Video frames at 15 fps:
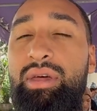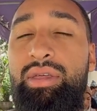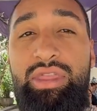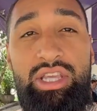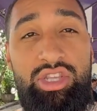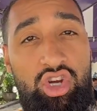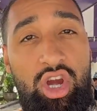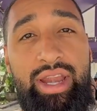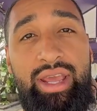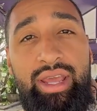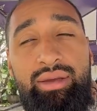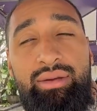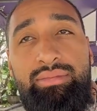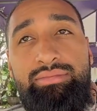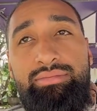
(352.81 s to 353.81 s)
the training,
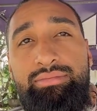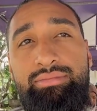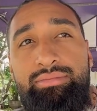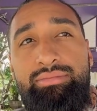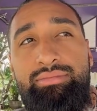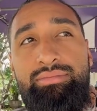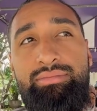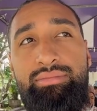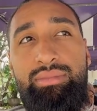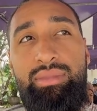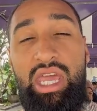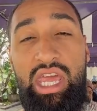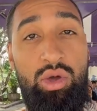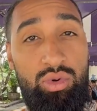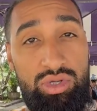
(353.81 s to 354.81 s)

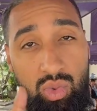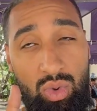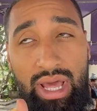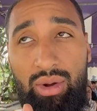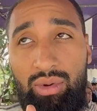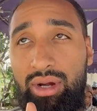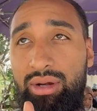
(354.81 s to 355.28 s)
and it was 1 hour.